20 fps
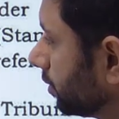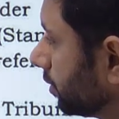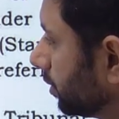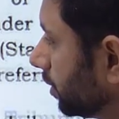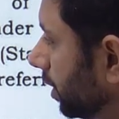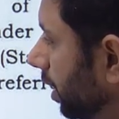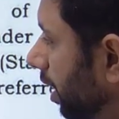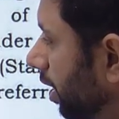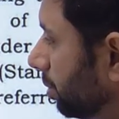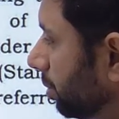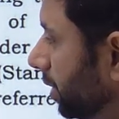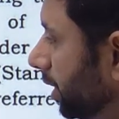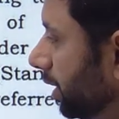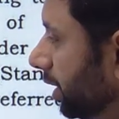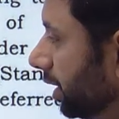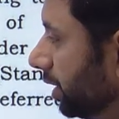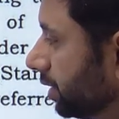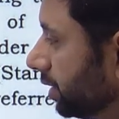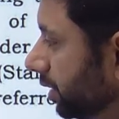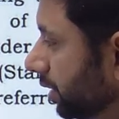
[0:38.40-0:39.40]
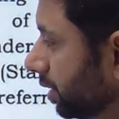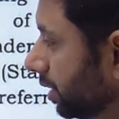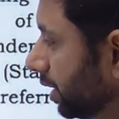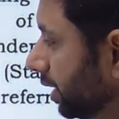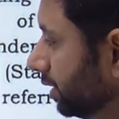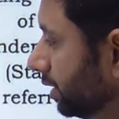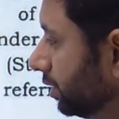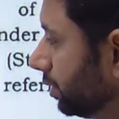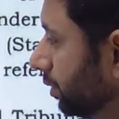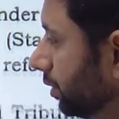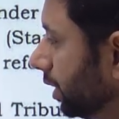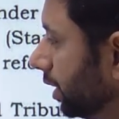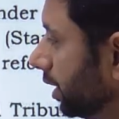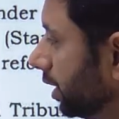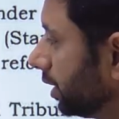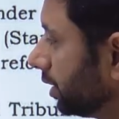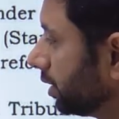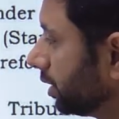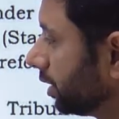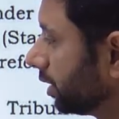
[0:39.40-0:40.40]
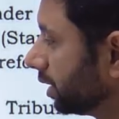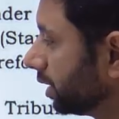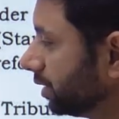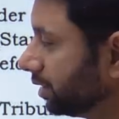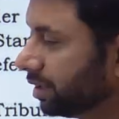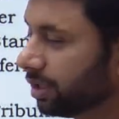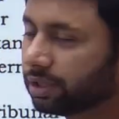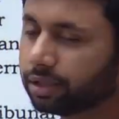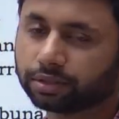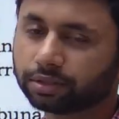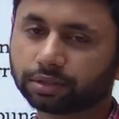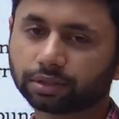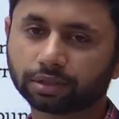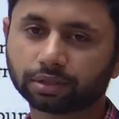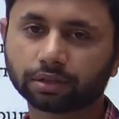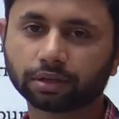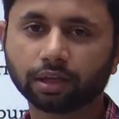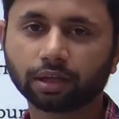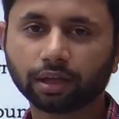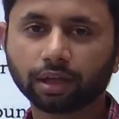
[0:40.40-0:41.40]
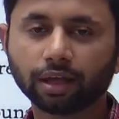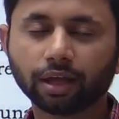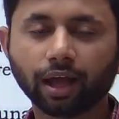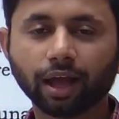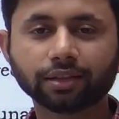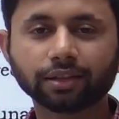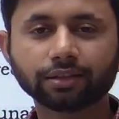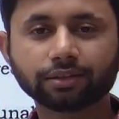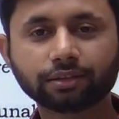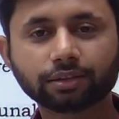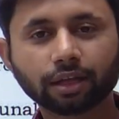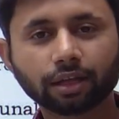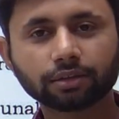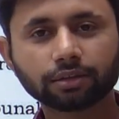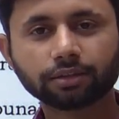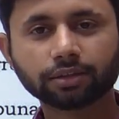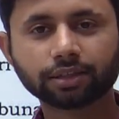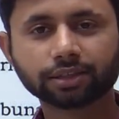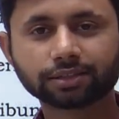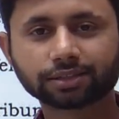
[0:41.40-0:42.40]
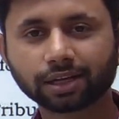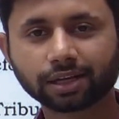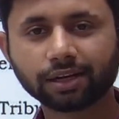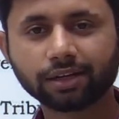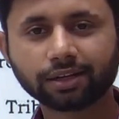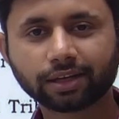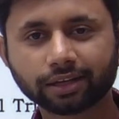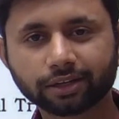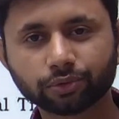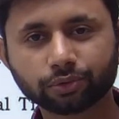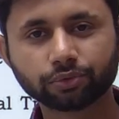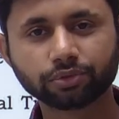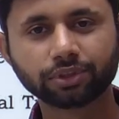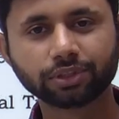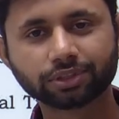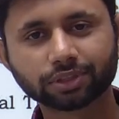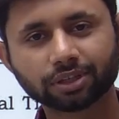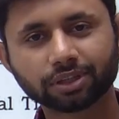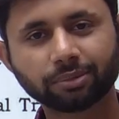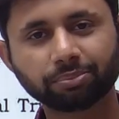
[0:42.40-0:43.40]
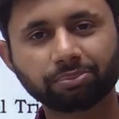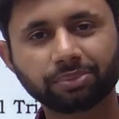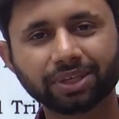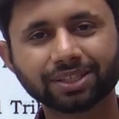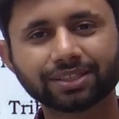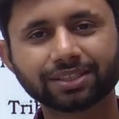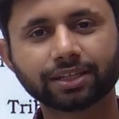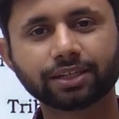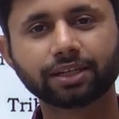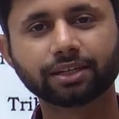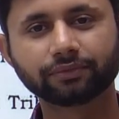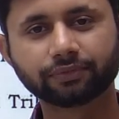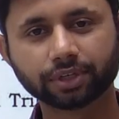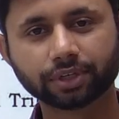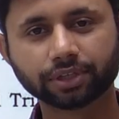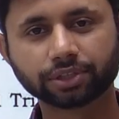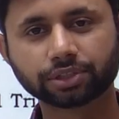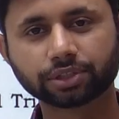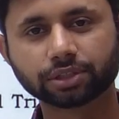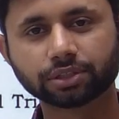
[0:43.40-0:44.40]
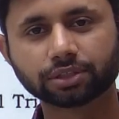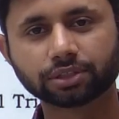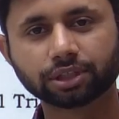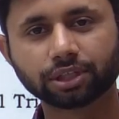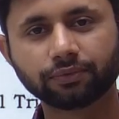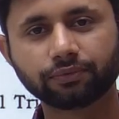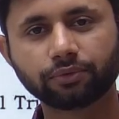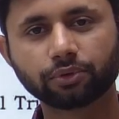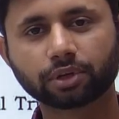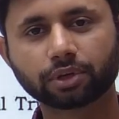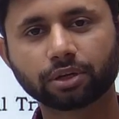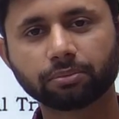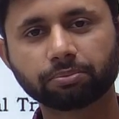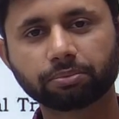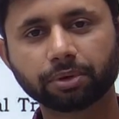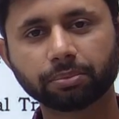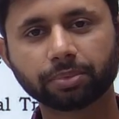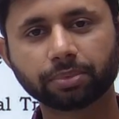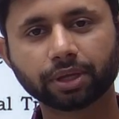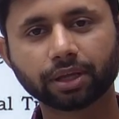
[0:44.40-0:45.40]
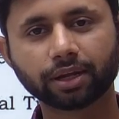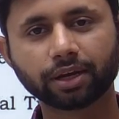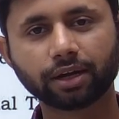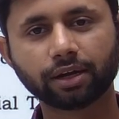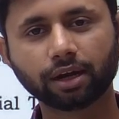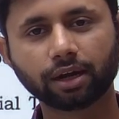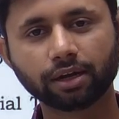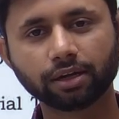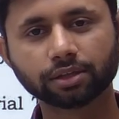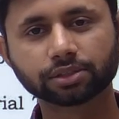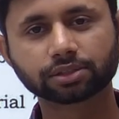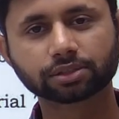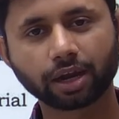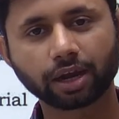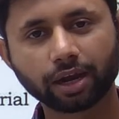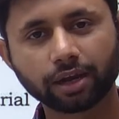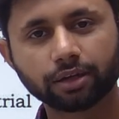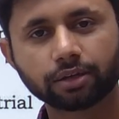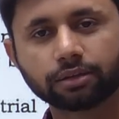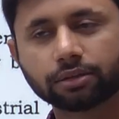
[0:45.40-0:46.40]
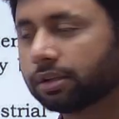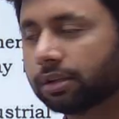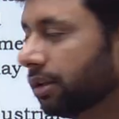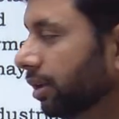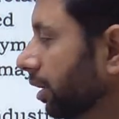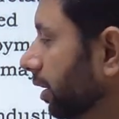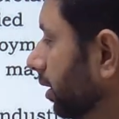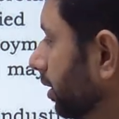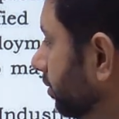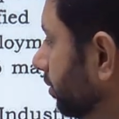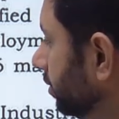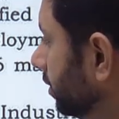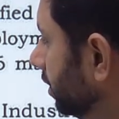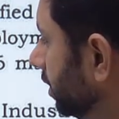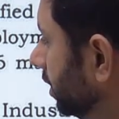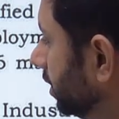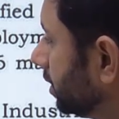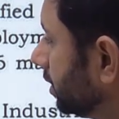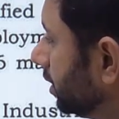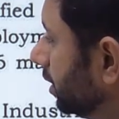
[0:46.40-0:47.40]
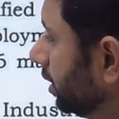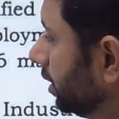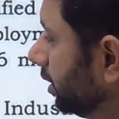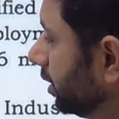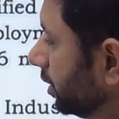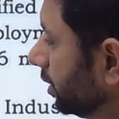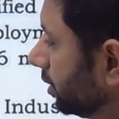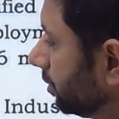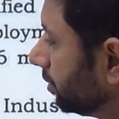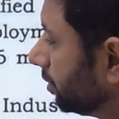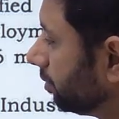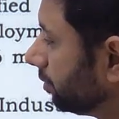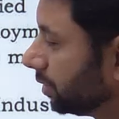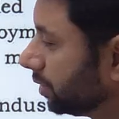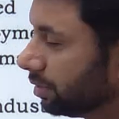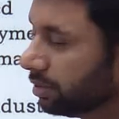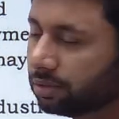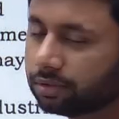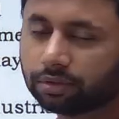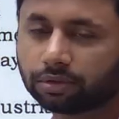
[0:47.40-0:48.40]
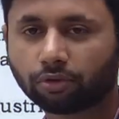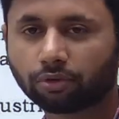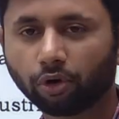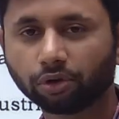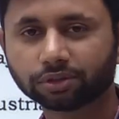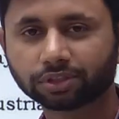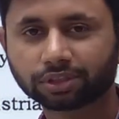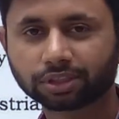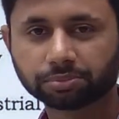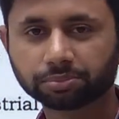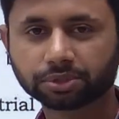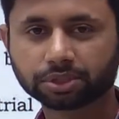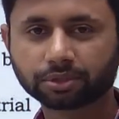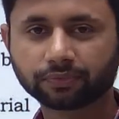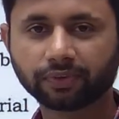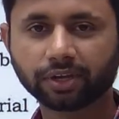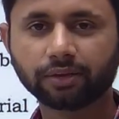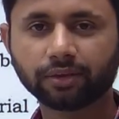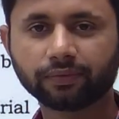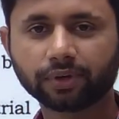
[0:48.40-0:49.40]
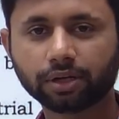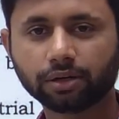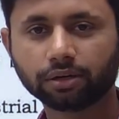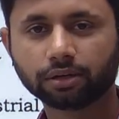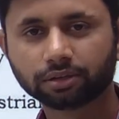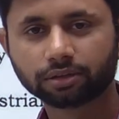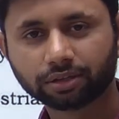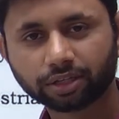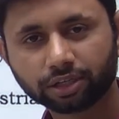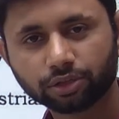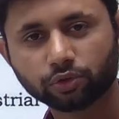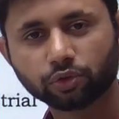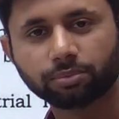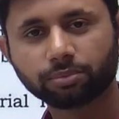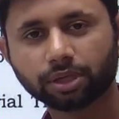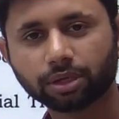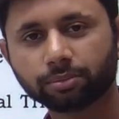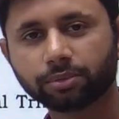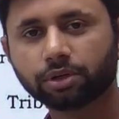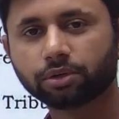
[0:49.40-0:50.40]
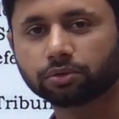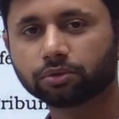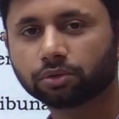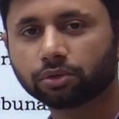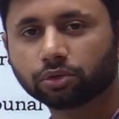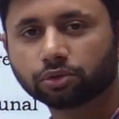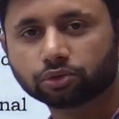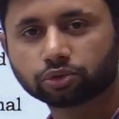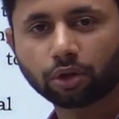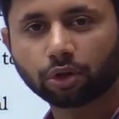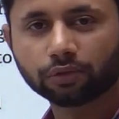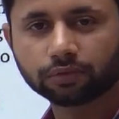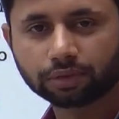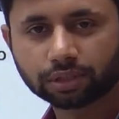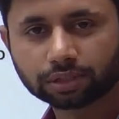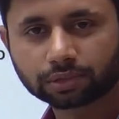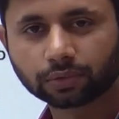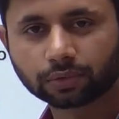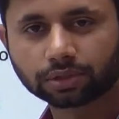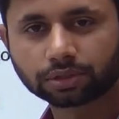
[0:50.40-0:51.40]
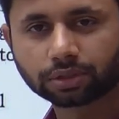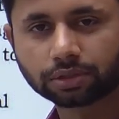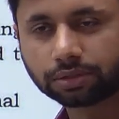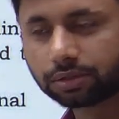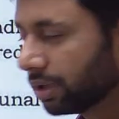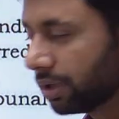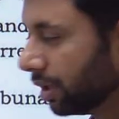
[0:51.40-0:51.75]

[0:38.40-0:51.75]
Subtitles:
arbitration, adjudication, conciliation. And this, I'll tell you, these are the basic definitions. If you can prepare and understand these concepts very well, then you will be able to solve these questions